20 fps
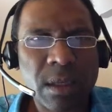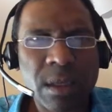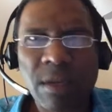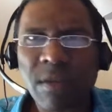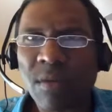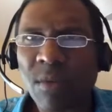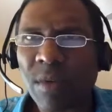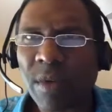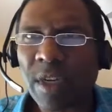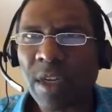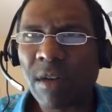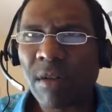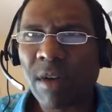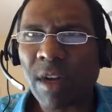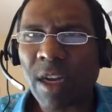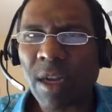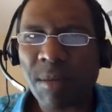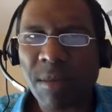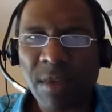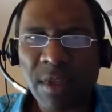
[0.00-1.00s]
If we
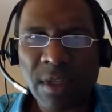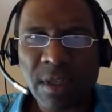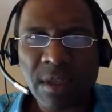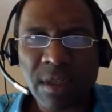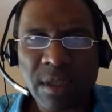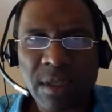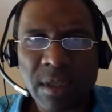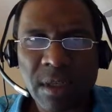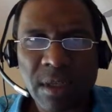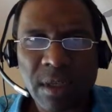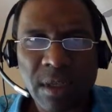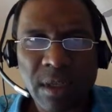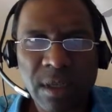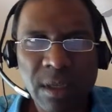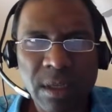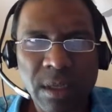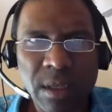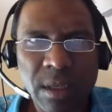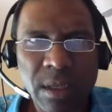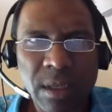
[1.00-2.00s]
grab this
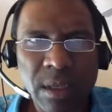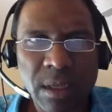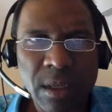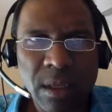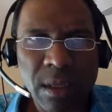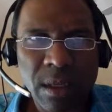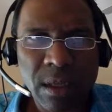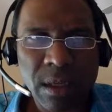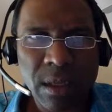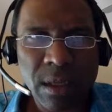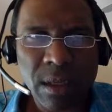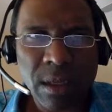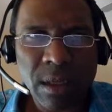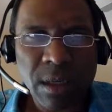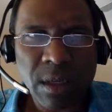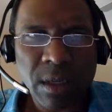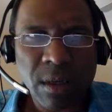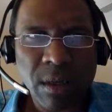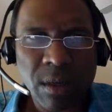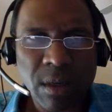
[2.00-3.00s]

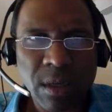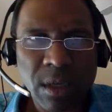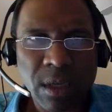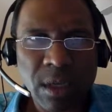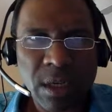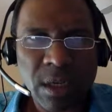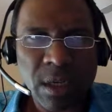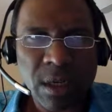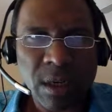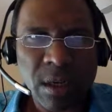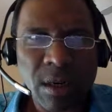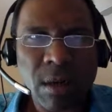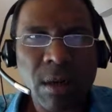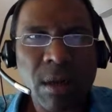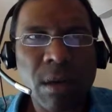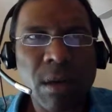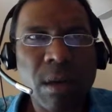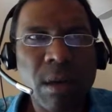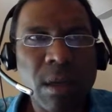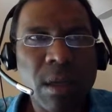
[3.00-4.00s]
code here,
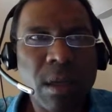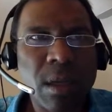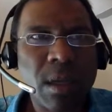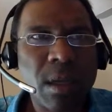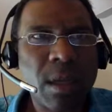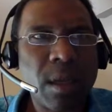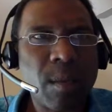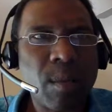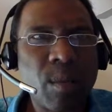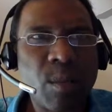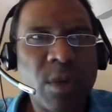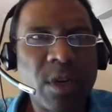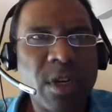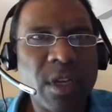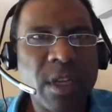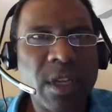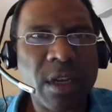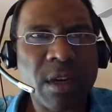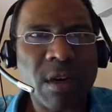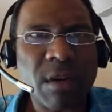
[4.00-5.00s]
put
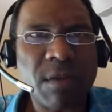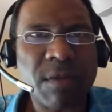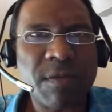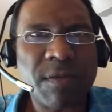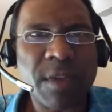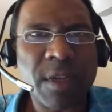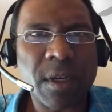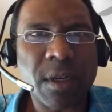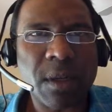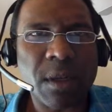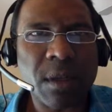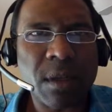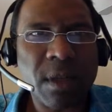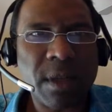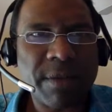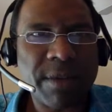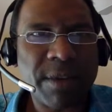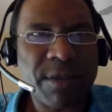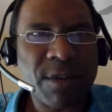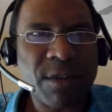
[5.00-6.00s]
it in our fiddle.
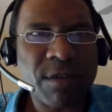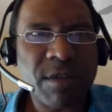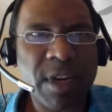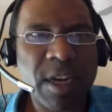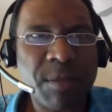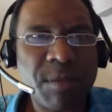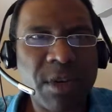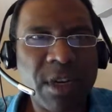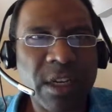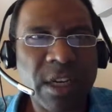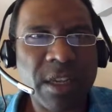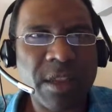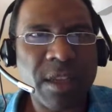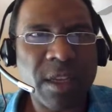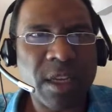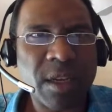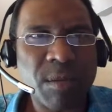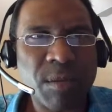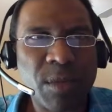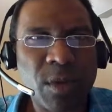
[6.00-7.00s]
I've never tried putting
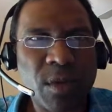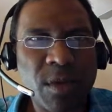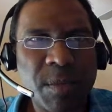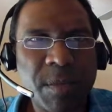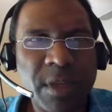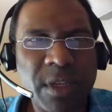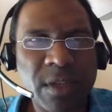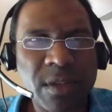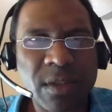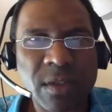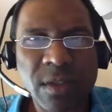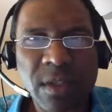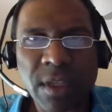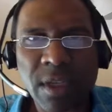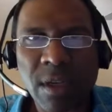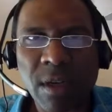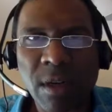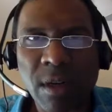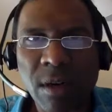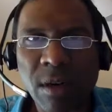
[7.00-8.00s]
anything in both pieces
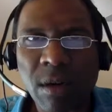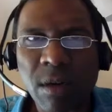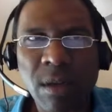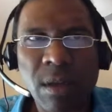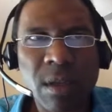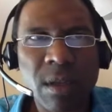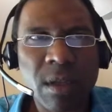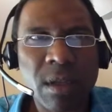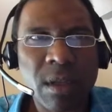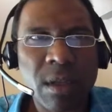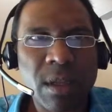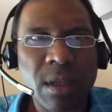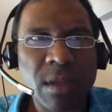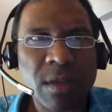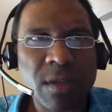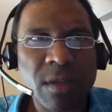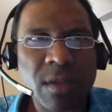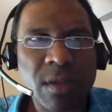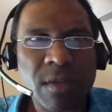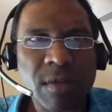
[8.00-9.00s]
here.
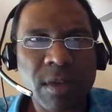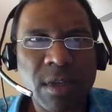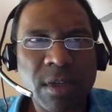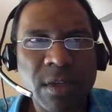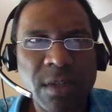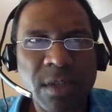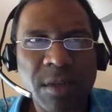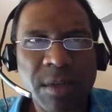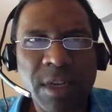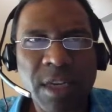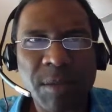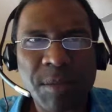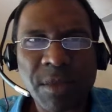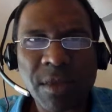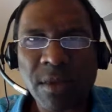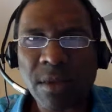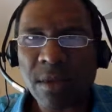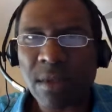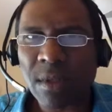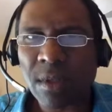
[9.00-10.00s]
Let's just run it and see what
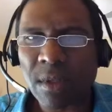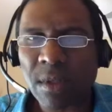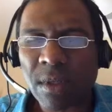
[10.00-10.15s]
happens.